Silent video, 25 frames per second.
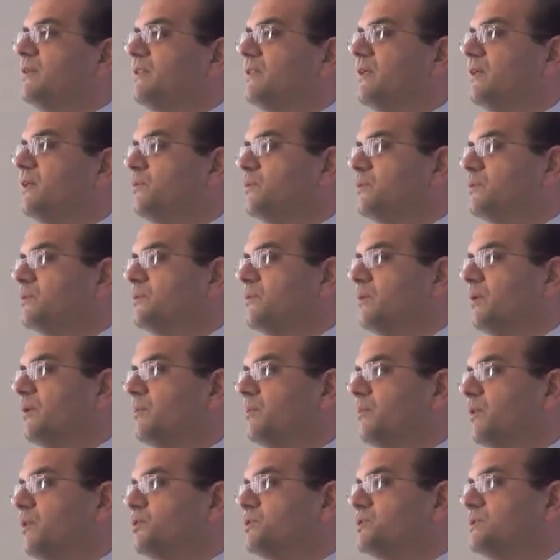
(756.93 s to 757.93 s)
They would
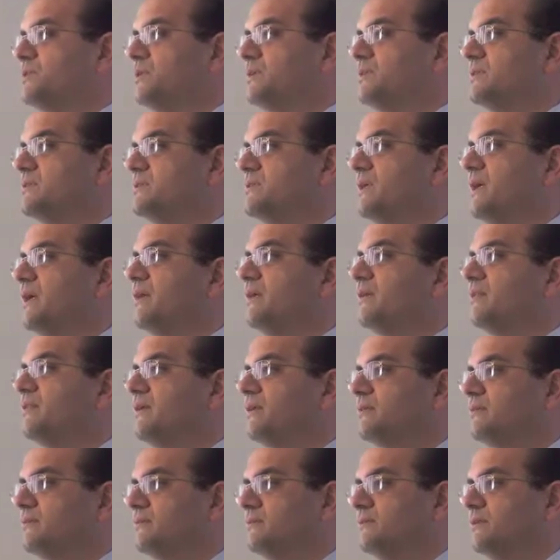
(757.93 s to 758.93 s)
mostly say
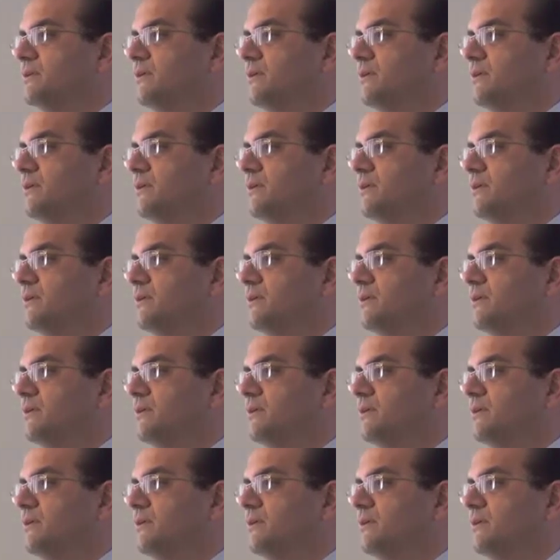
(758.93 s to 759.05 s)
that,